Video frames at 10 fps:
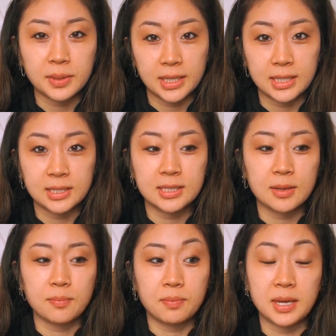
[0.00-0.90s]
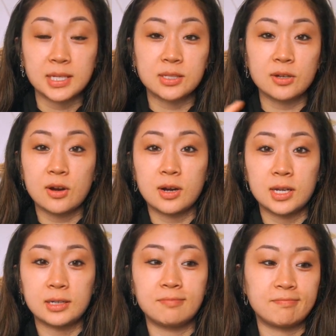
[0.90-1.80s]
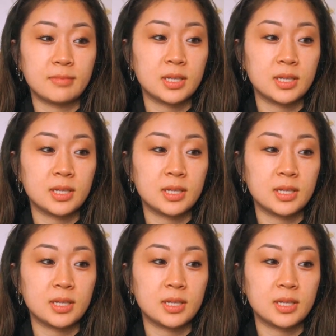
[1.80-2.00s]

piece based on,